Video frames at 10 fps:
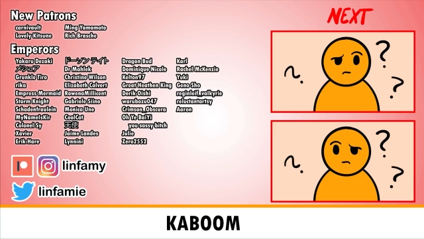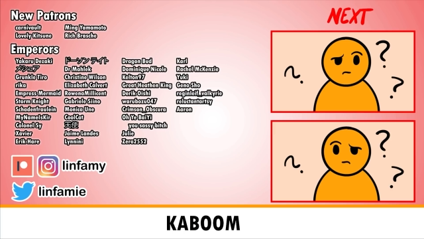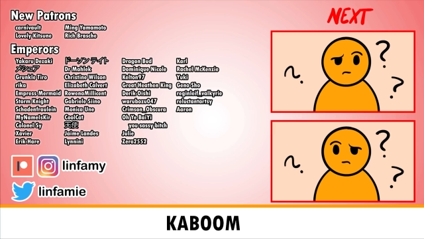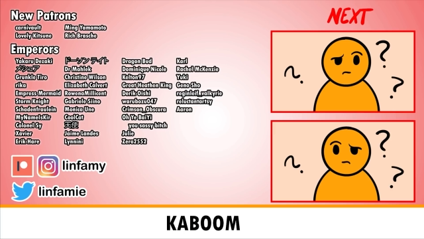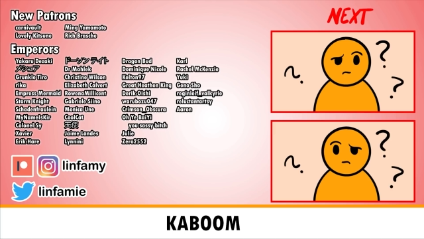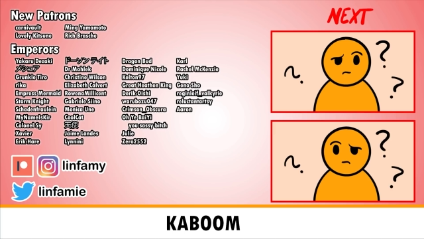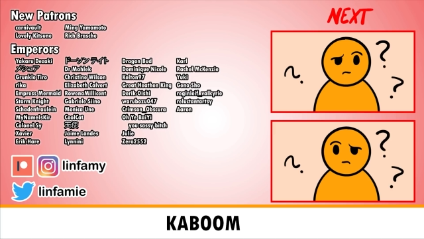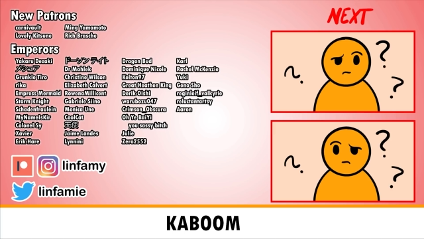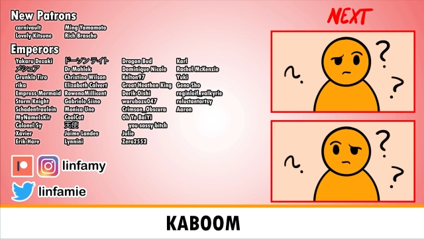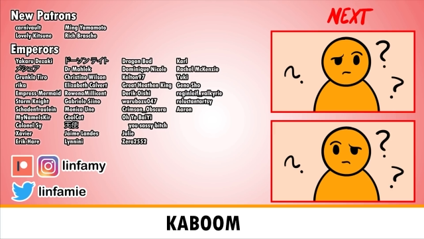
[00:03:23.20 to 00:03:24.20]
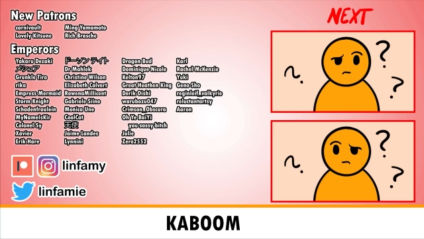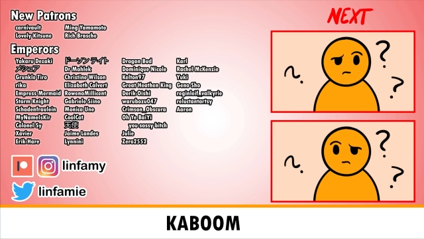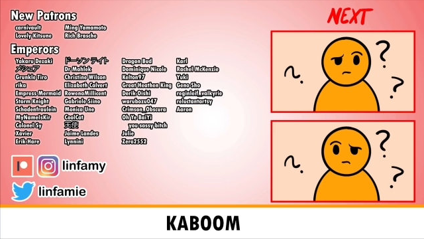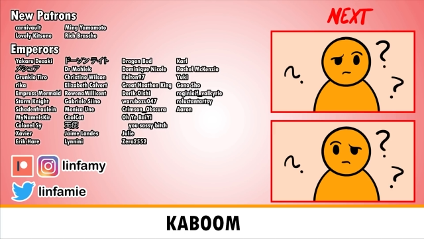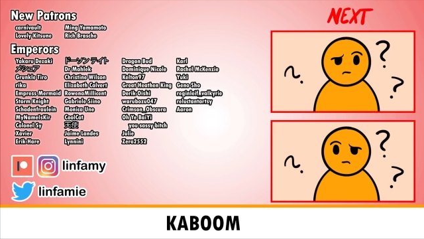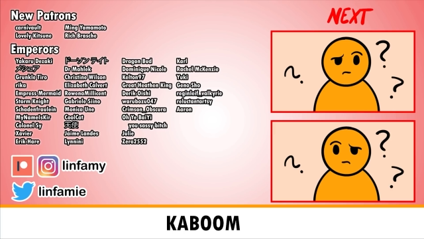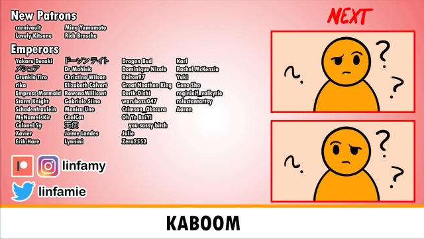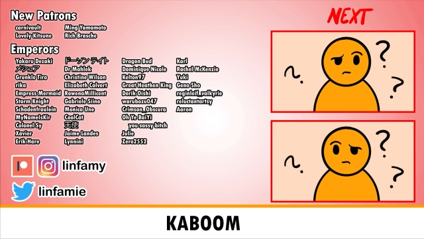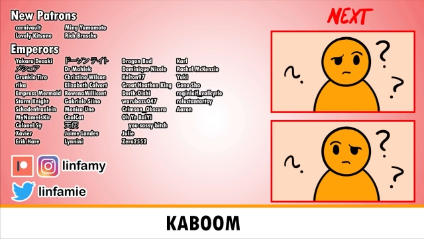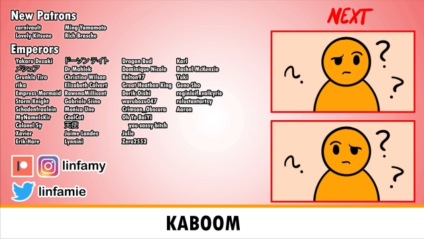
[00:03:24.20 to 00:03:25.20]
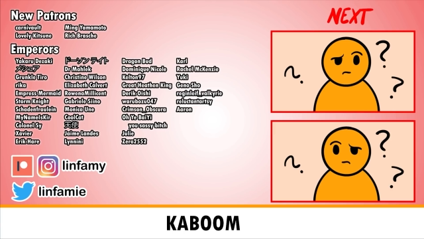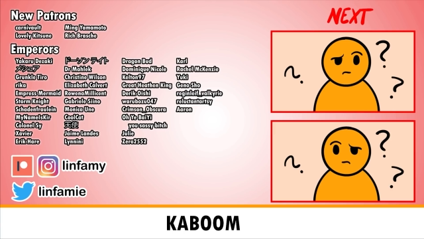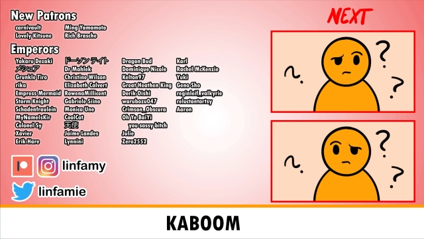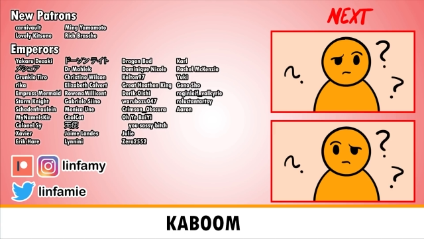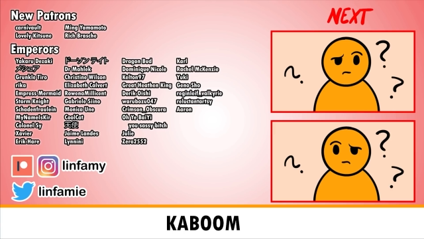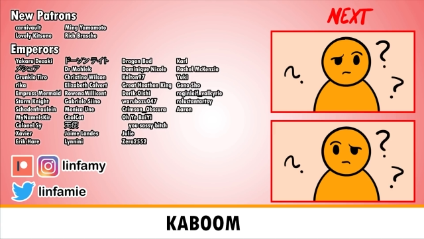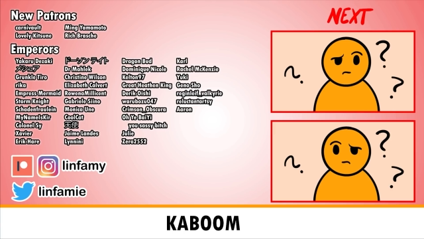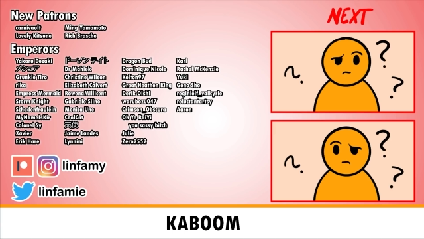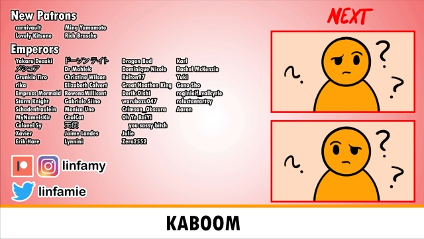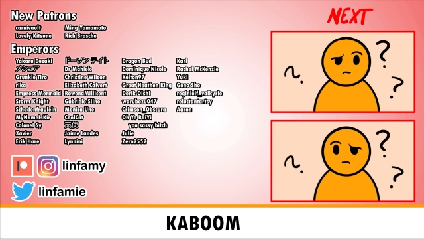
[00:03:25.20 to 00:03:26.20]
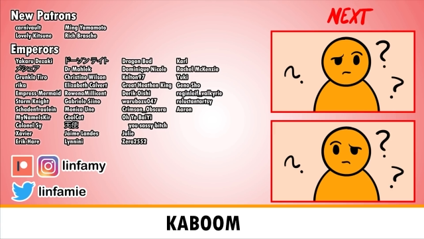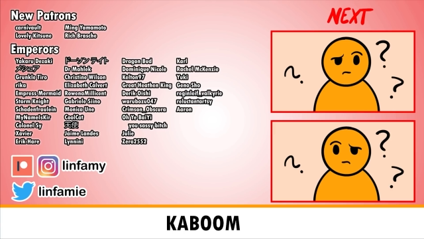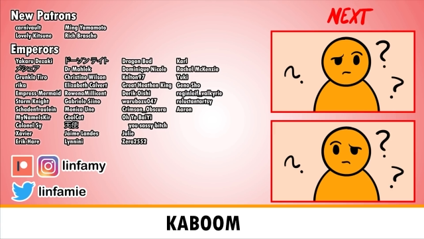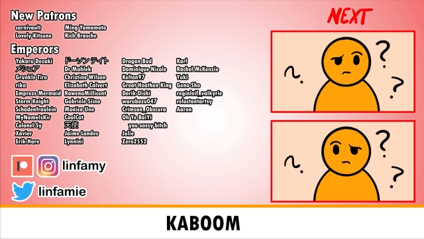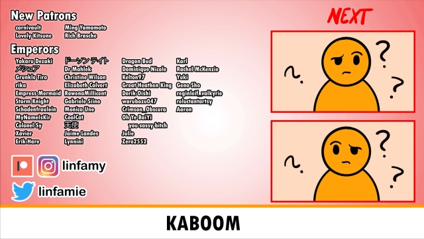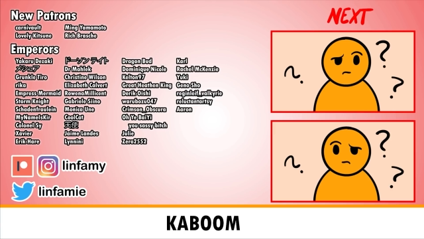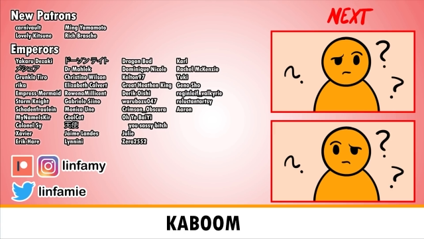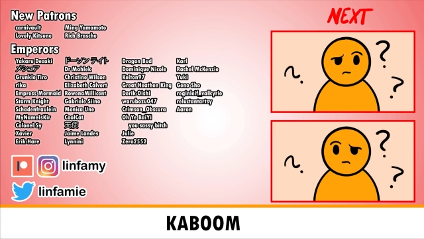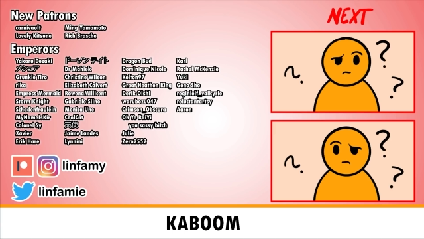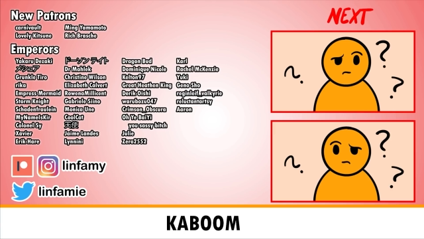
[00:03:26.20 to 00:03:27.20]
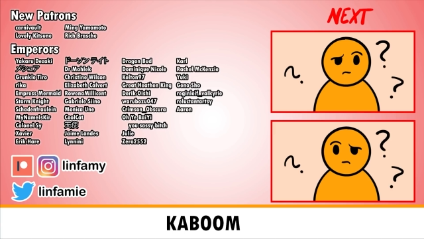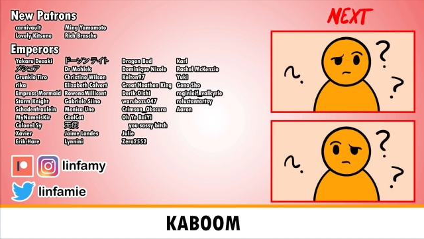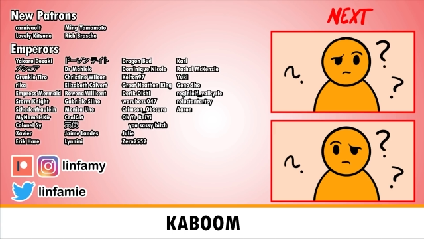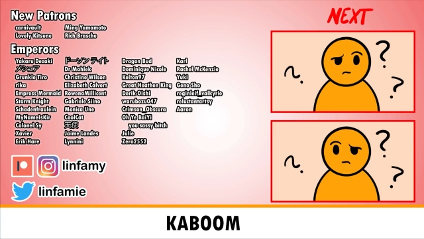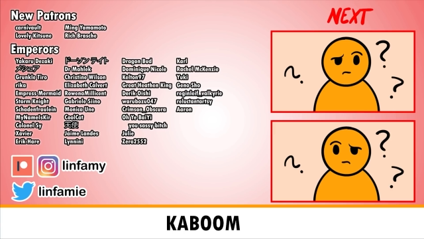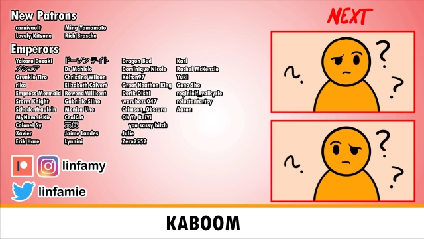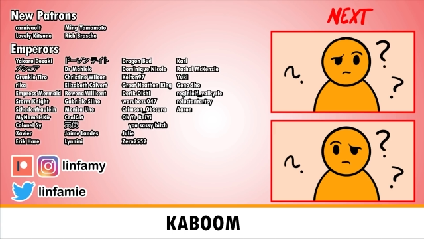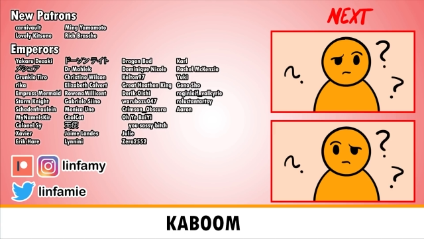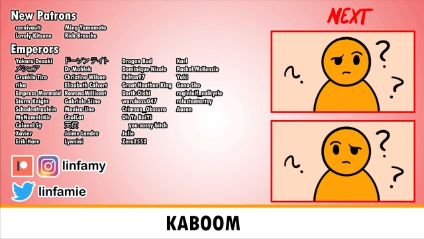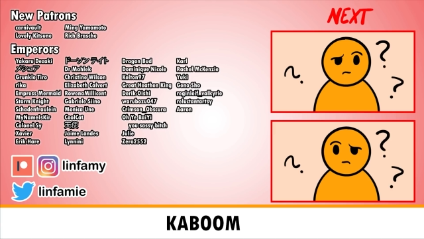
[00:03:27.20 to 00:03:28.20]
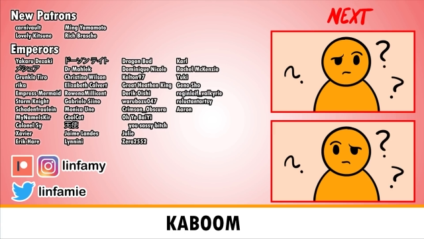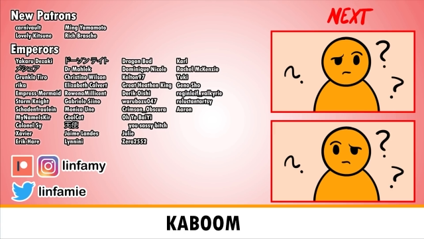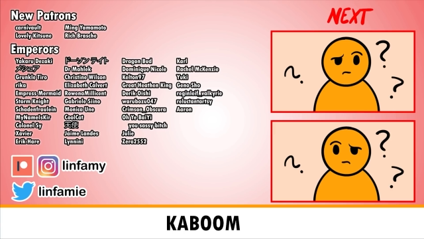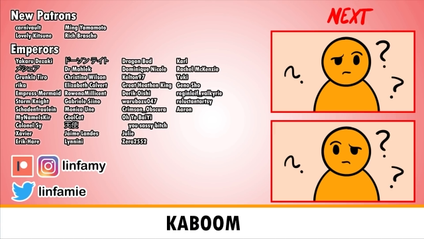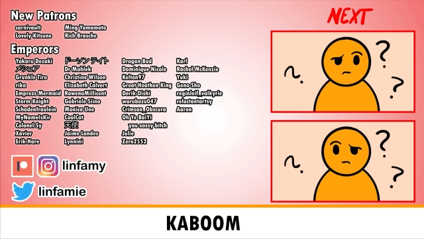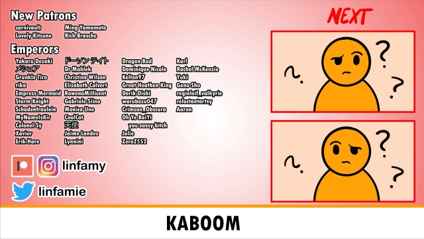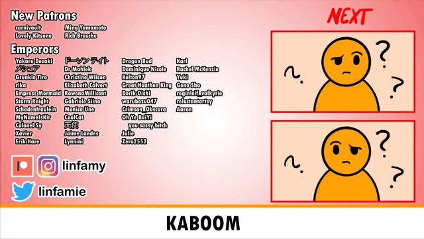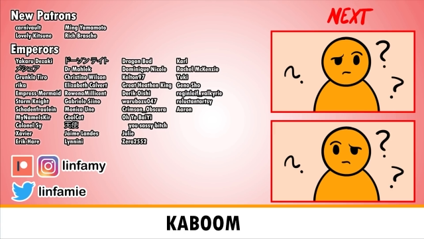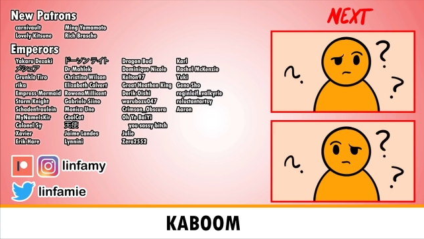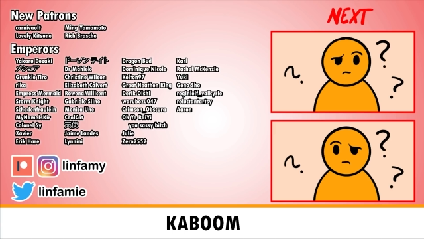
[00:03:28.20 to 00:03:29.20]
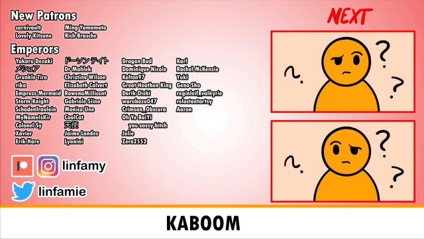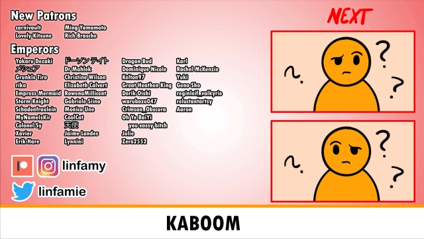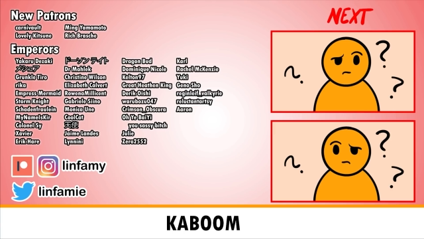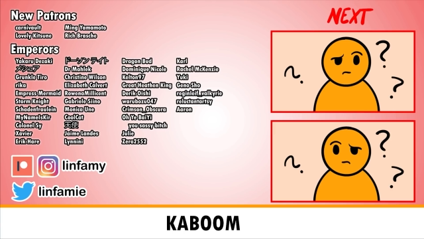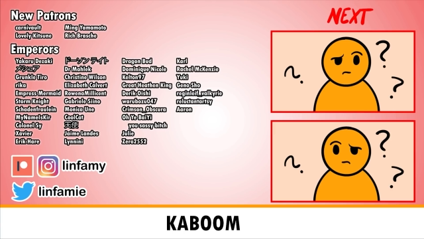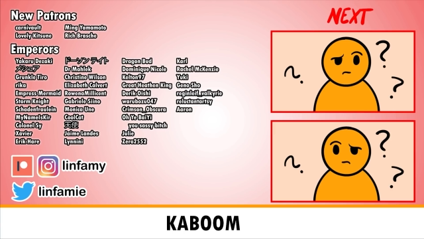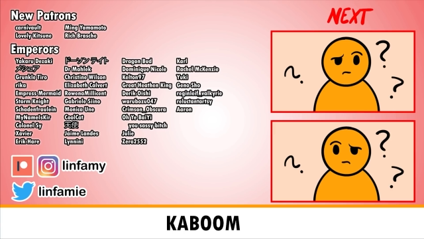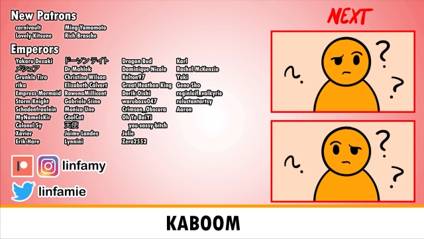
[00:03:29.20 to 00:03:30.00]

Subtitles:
Nobody's mouth can be seen.